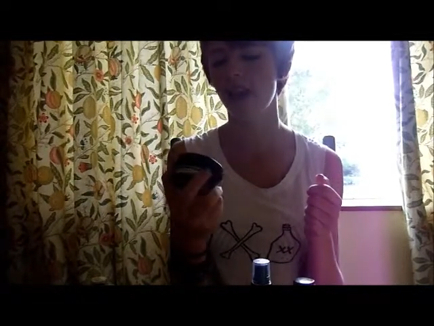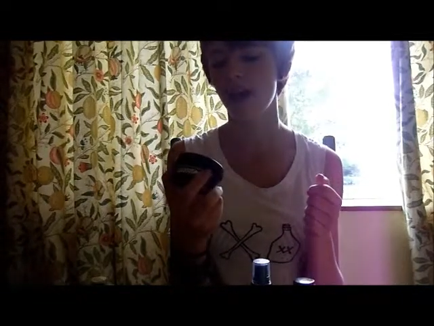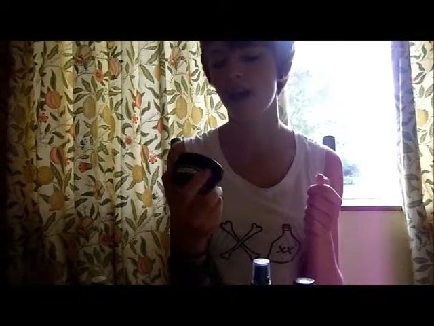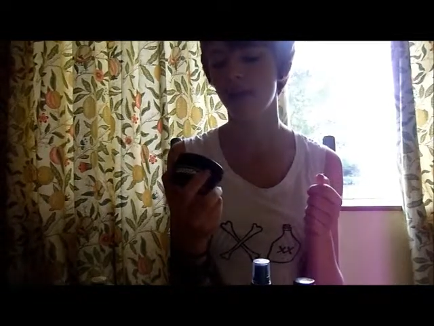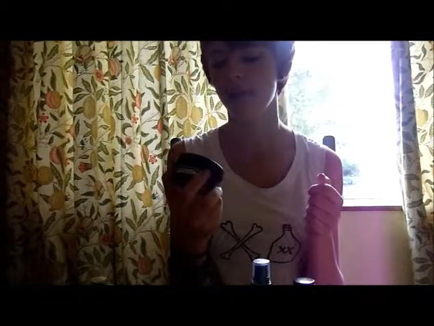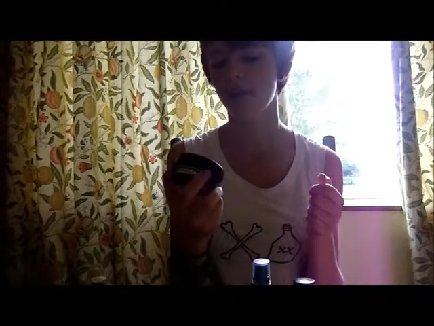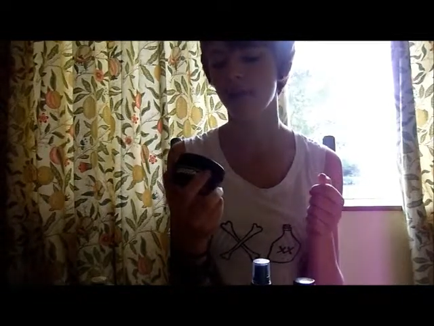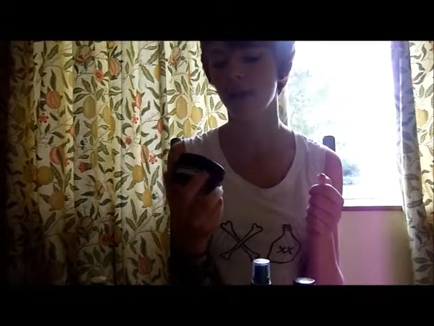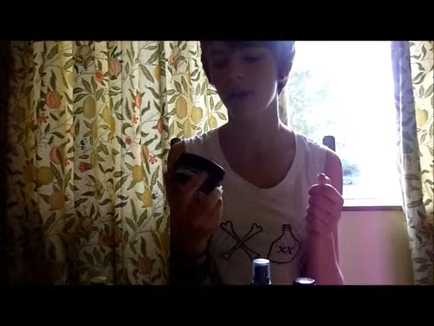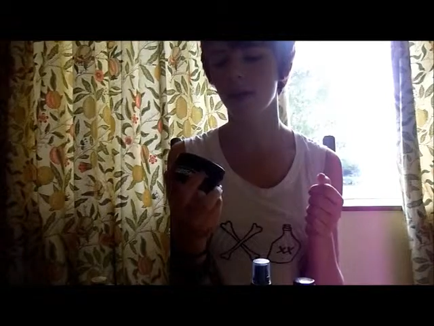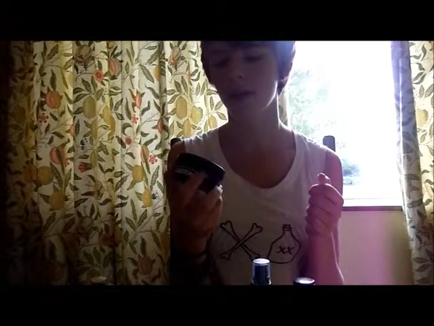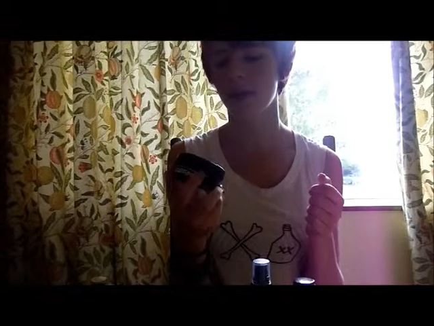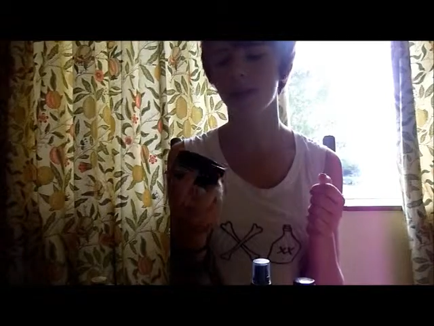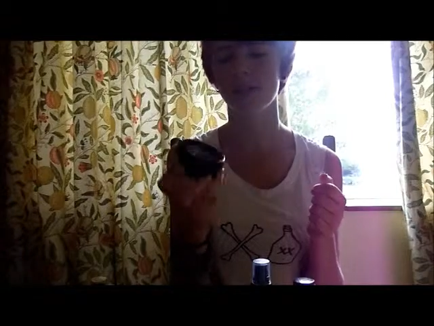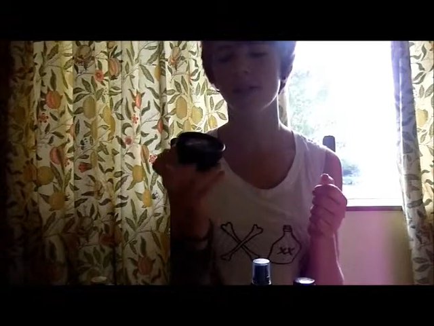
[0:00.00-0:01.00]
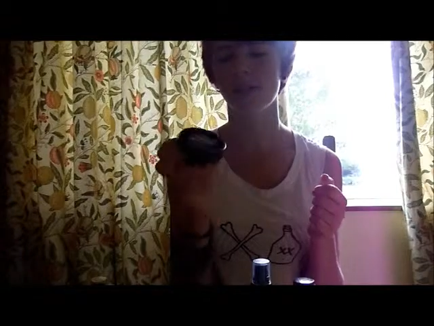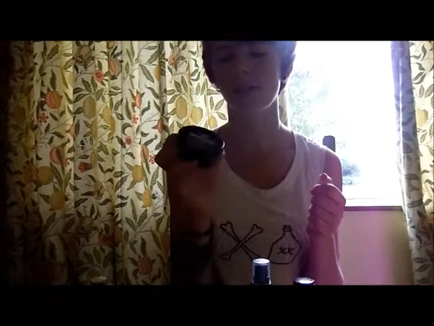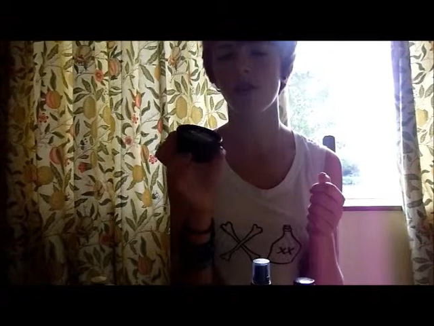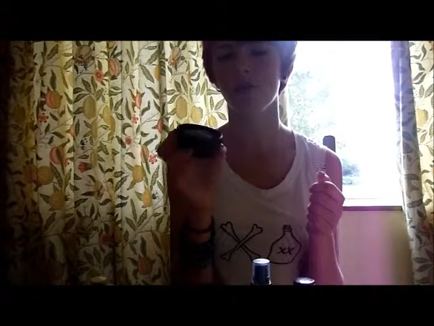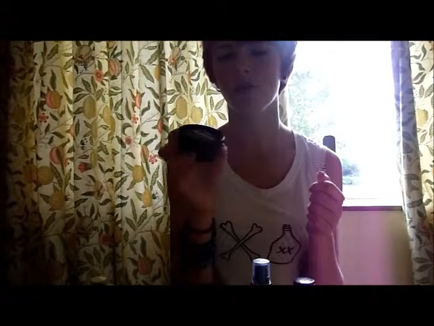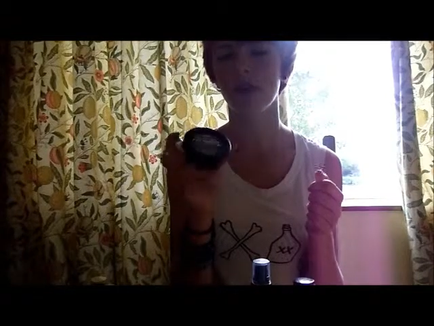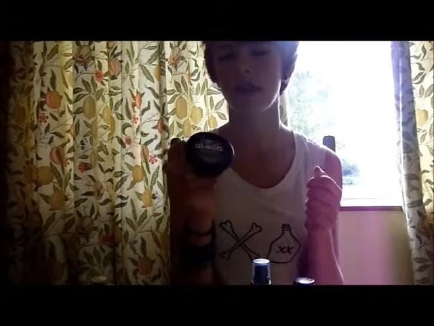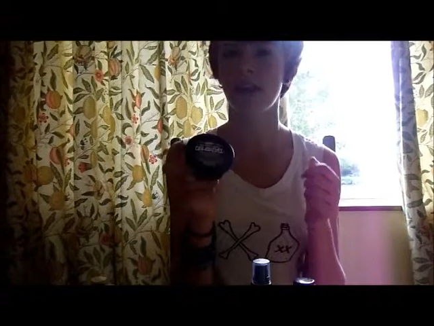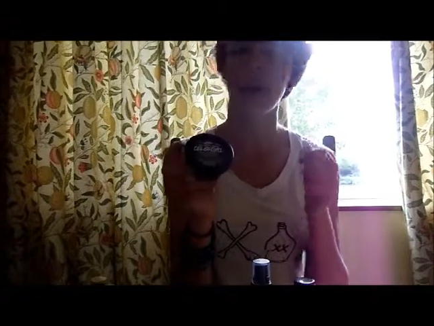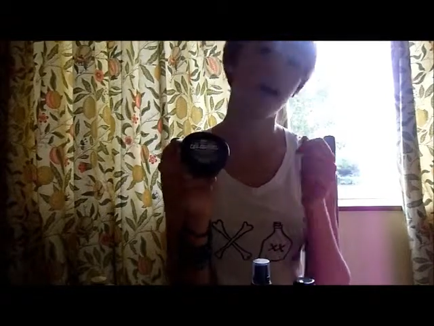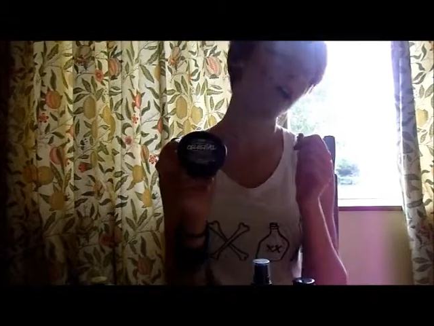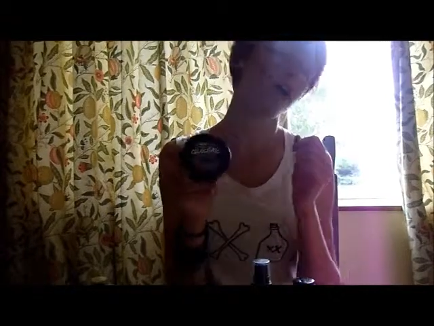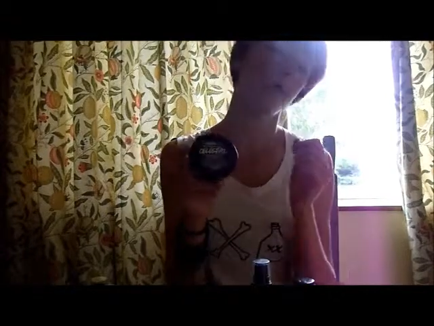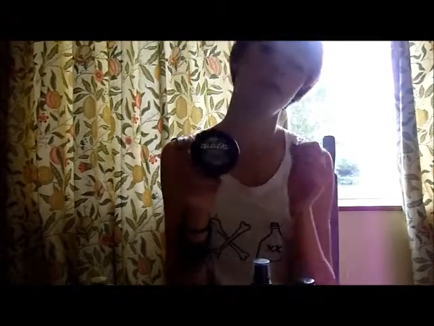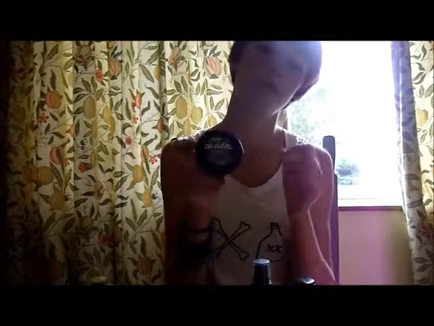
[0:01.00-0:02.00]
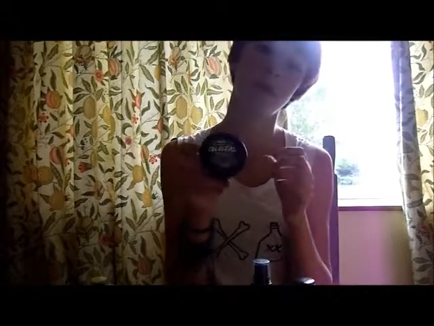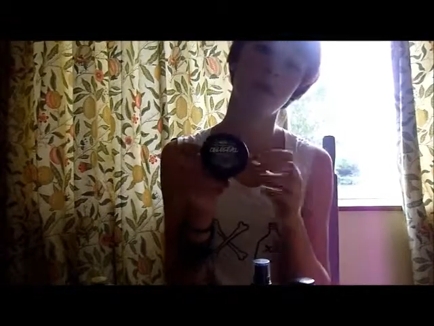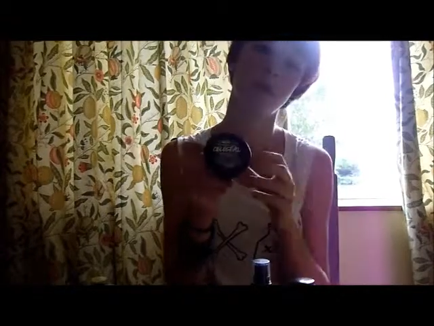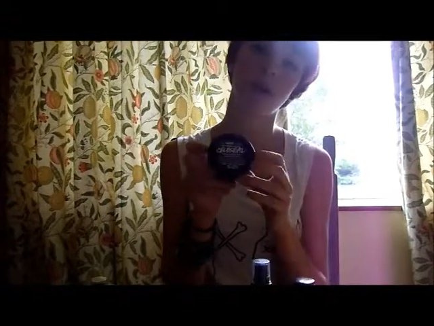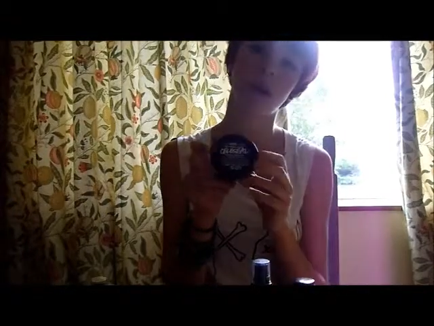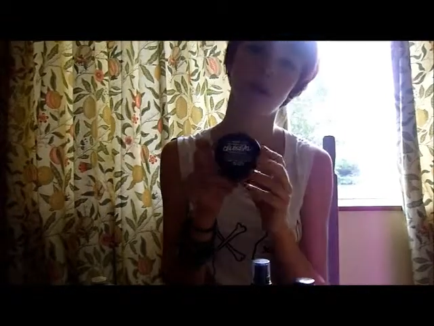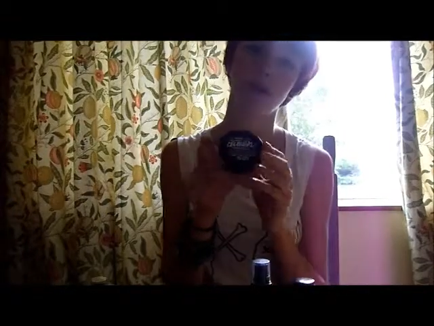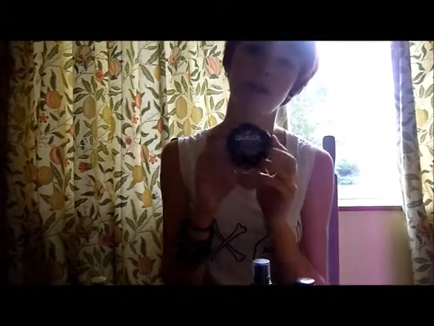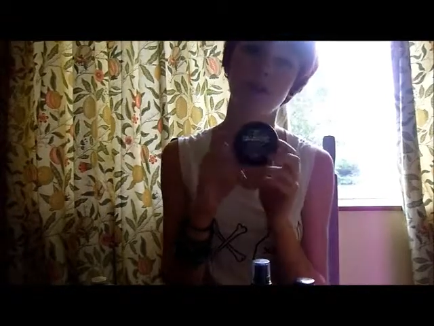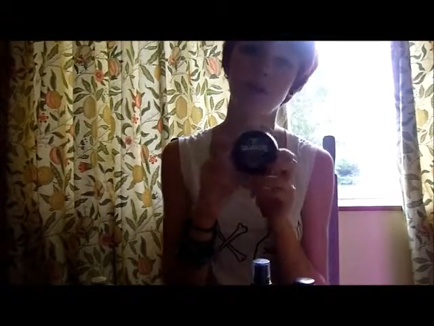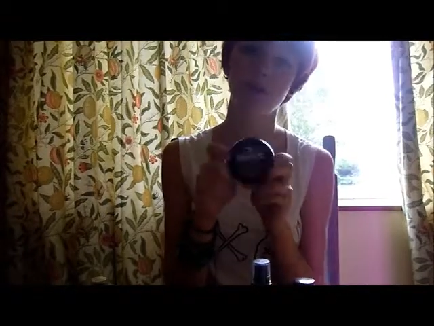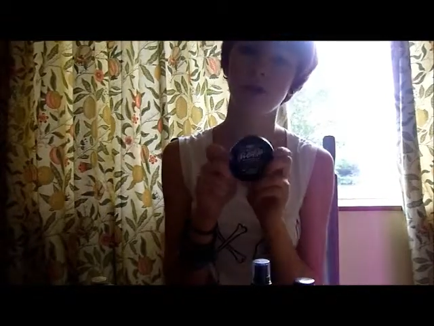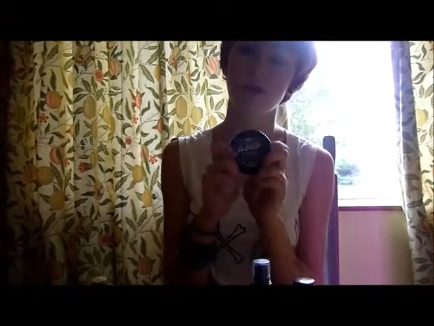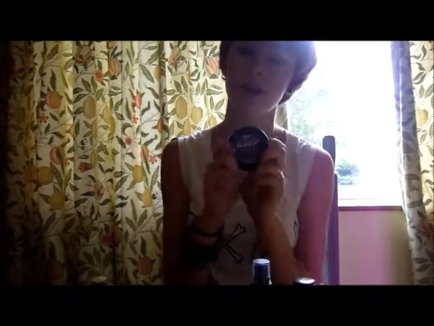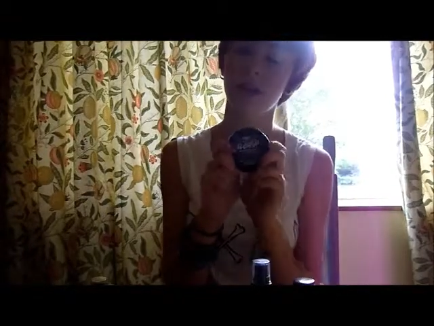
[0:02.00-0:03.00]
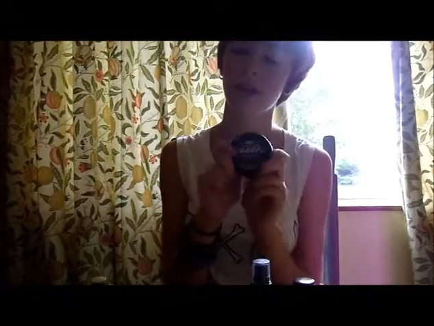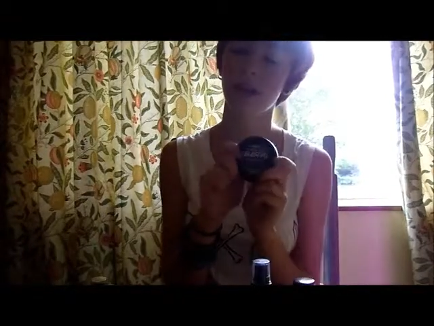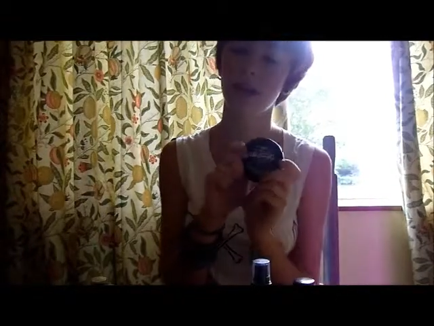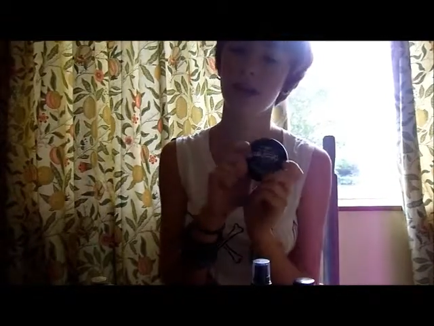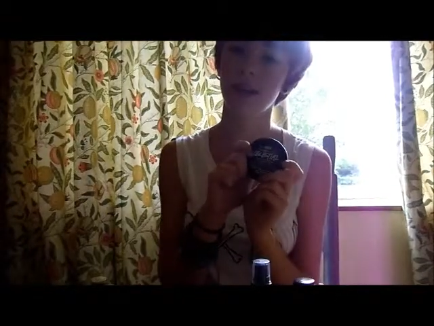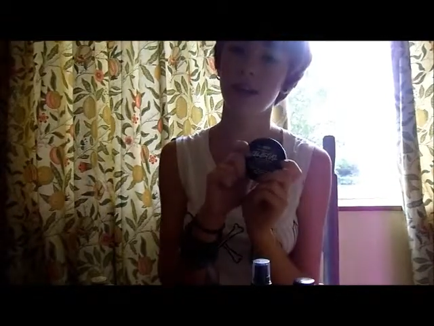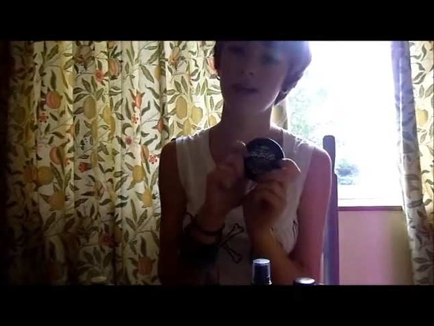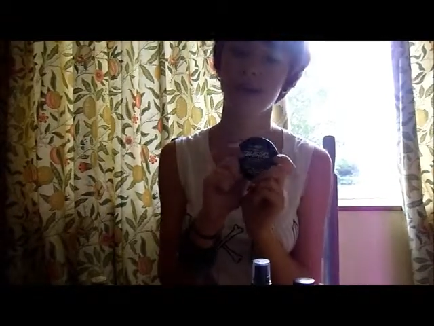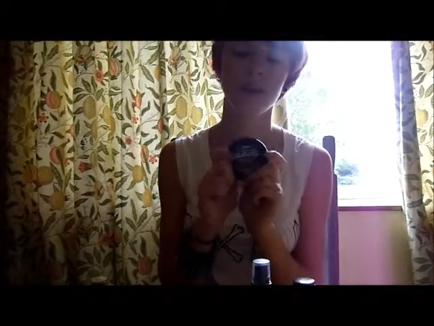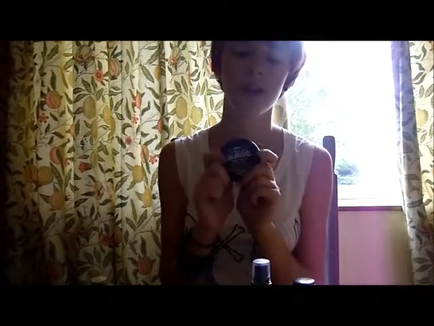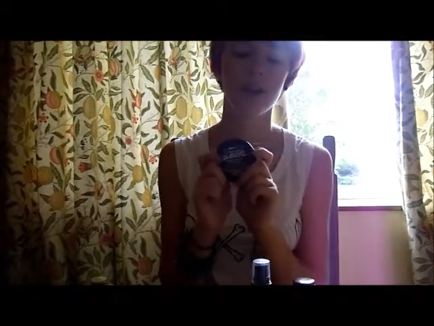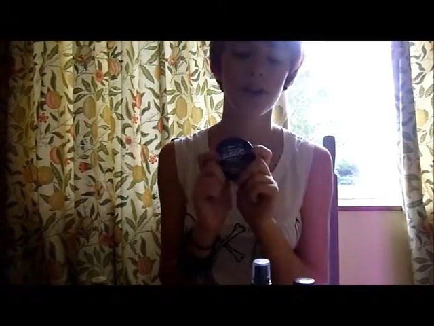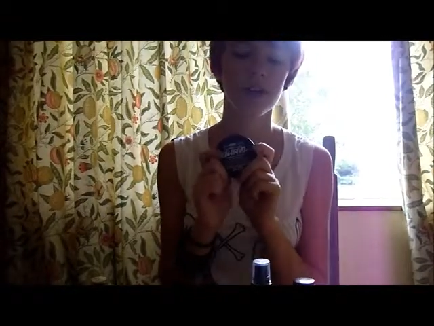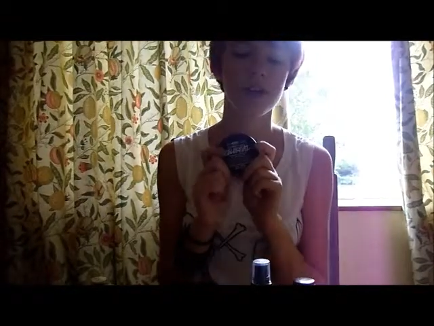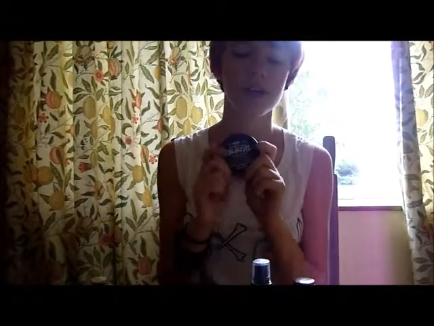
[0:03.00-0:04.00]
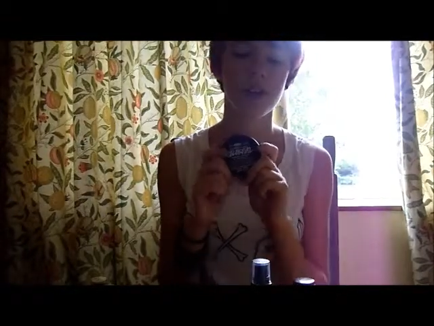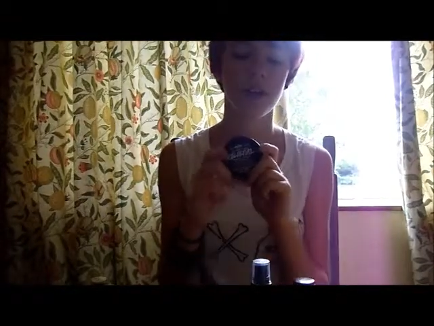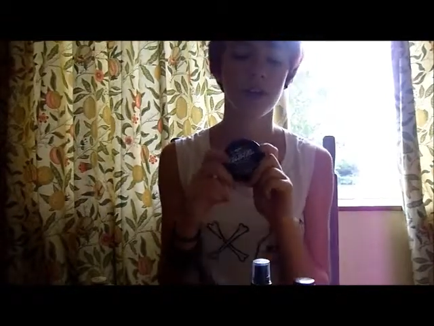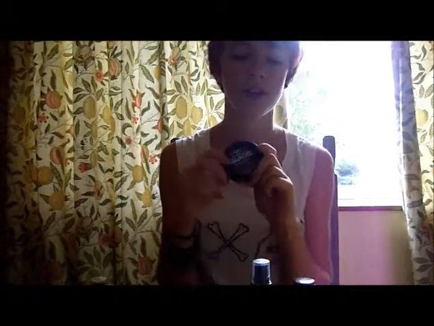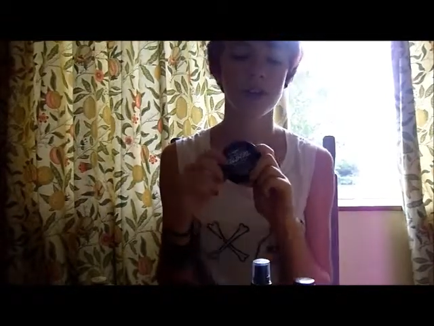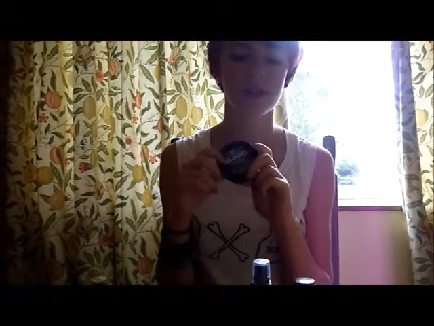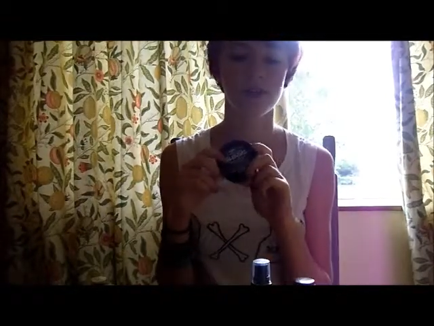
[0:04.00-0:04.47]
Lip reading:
[unreadable: no face in view]